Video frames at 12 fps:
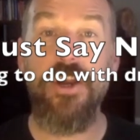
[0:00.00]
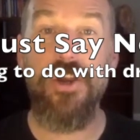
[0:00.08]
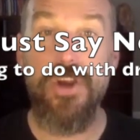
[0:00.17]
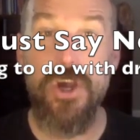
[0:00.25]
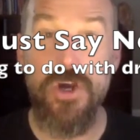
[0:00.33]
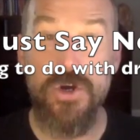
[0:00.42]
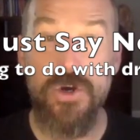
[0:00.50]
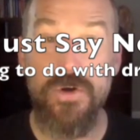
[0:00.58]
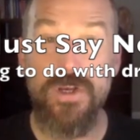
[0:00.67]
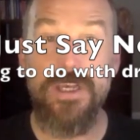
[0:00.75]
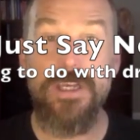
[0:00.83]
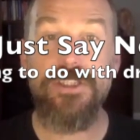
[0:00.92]
no.
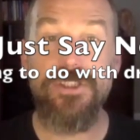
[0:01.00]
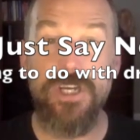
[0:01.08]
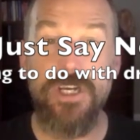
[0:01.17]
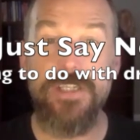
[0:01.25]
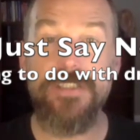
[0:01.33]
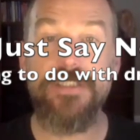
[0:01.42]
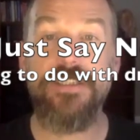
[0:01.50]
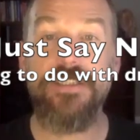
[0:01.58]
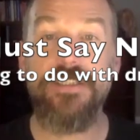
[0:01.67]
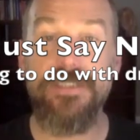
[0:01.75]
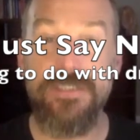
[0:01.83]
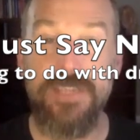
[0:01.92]
Just
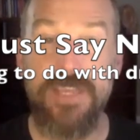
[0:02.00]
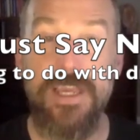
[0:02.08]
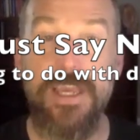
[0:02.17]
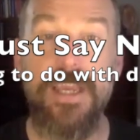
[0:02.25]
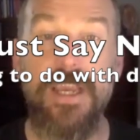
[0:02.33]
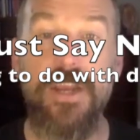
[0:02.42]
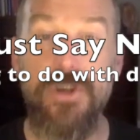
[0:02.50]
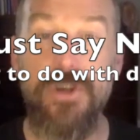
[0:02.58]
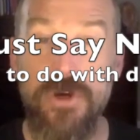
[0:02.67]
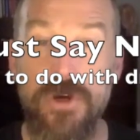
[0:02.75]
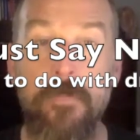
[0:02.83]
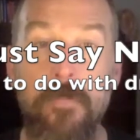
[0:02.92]
say
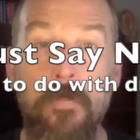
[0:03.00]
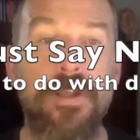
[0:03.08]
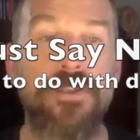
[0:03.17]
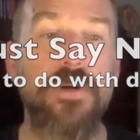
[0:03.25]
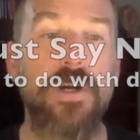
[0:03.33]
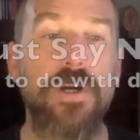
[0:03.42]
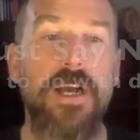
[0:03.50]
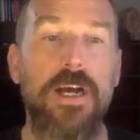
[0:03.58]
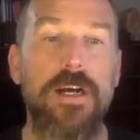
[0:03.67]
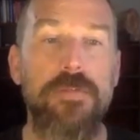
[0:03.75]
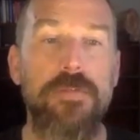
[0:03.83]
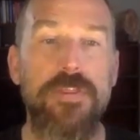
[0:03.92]
no. So
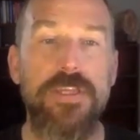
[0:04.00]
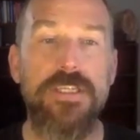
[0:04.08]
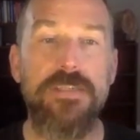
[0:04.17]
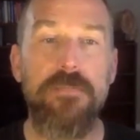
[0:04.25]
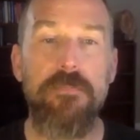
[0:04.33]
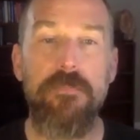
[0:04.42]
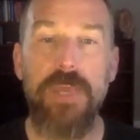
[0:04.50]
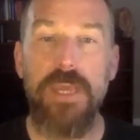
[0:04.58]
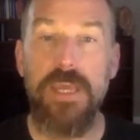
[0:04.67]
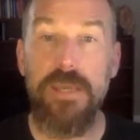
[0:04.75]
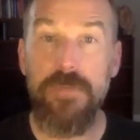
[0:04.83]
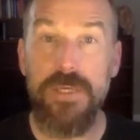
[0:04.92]
this
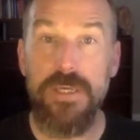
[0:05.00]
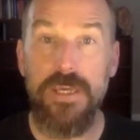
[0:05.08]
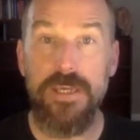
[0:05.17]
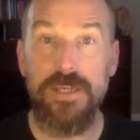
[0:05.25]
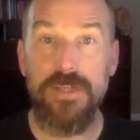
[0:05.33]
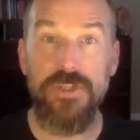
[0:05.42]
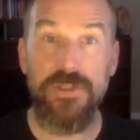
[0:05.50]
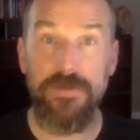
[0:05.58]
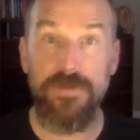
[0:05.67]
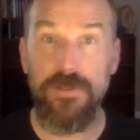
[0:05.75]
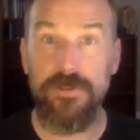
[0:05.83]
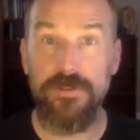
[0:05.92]
may be
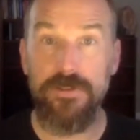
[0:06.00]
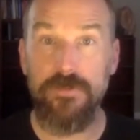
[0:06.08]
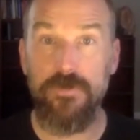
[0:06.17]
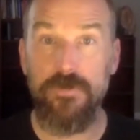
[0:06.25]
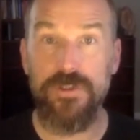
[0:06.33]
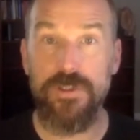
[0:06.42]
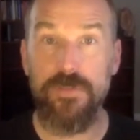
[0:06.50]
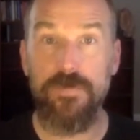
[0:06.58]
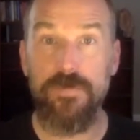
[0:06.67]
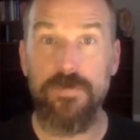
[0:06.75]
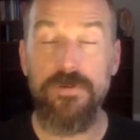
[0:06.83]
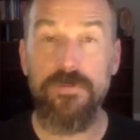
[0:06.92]
difficult for
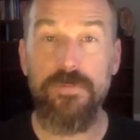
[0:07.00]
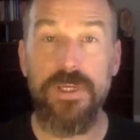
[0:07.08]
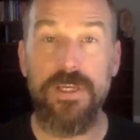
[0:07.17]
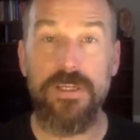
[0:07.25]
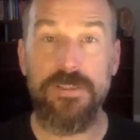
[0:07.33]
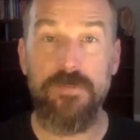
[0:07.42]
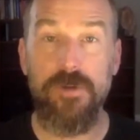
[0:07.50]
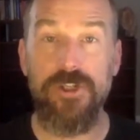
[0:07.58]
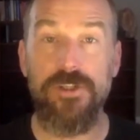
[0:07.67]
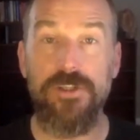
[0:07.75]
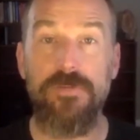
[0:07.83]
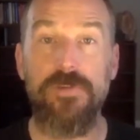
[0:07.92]
some of you,
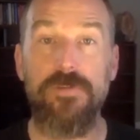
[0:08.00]
especially if